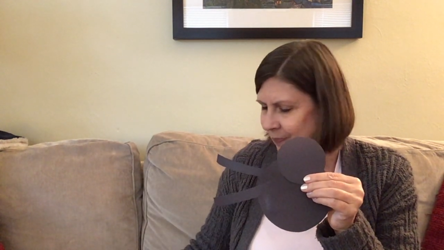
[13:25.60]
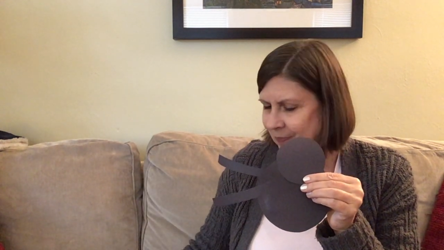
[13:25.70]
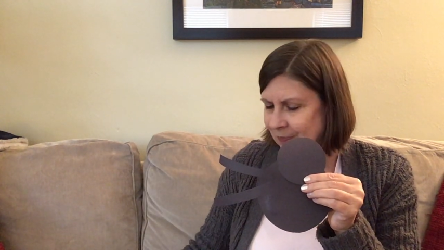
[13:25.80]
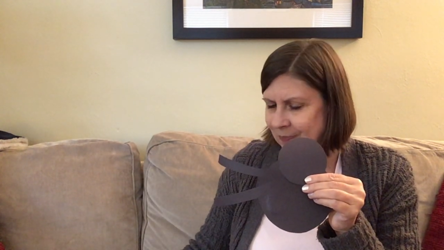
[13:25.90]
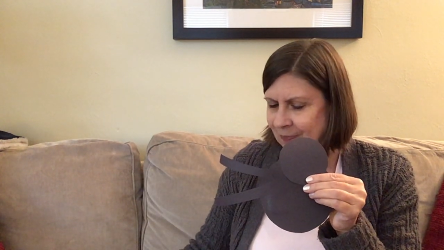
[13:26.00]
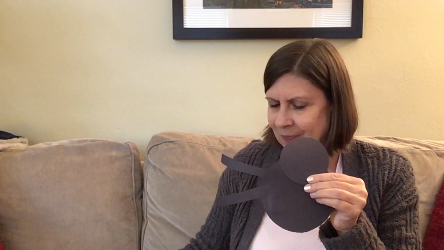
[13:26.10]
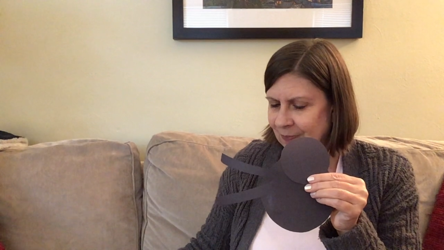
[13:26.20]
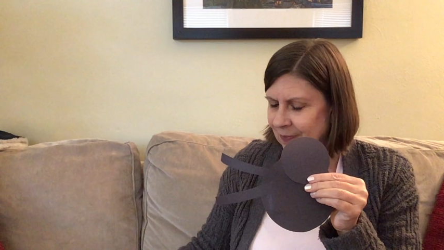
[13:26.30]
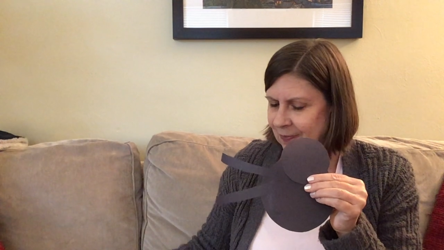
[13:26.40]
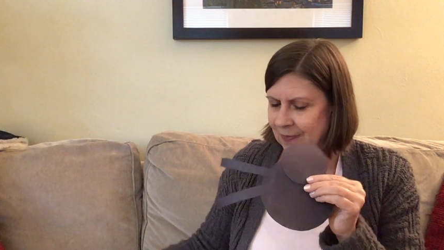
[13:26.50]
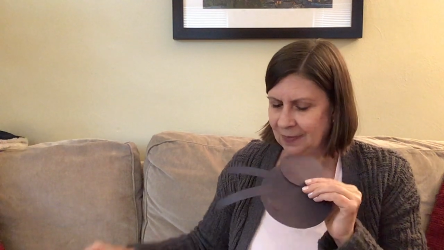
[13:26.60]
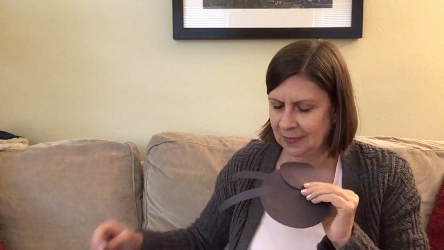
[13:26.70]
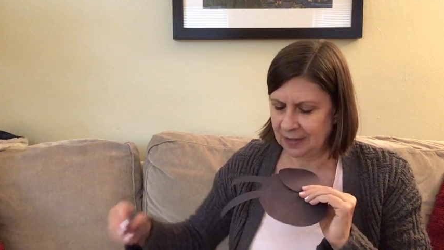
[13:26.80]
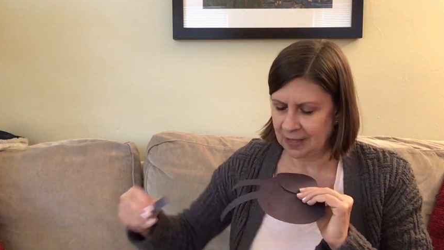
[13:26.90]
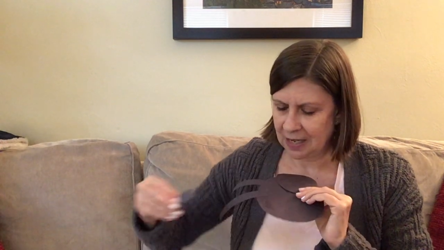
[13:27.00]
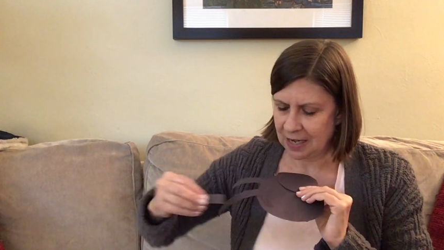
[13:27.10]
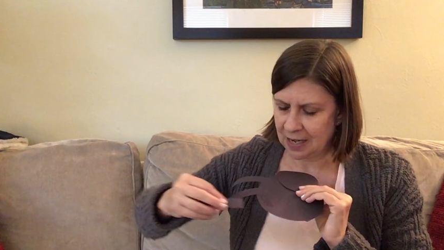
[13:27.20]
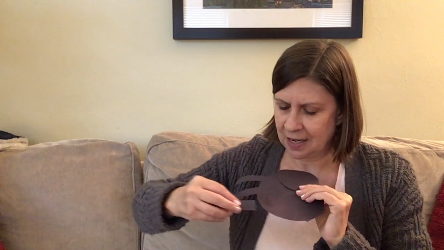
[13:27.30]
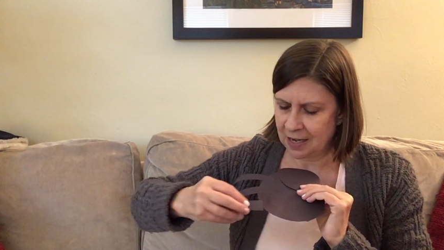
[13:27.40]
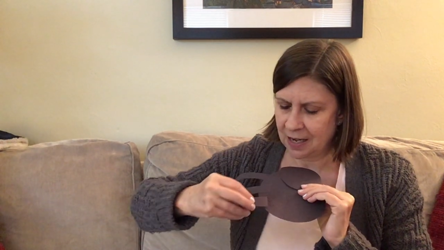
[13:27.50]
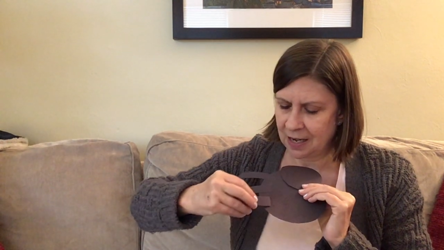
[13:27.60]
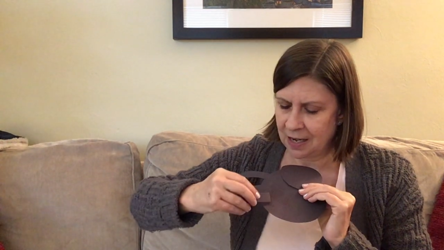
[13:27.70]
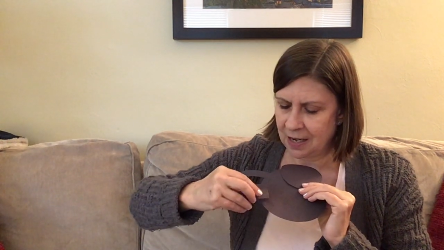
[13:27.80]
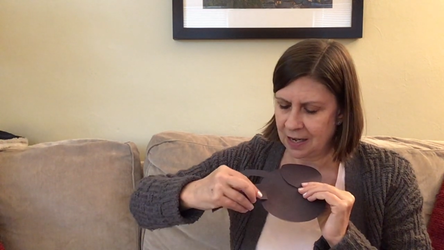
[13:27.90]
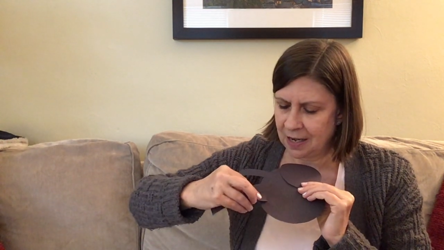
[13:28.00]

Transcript: Nothing is said.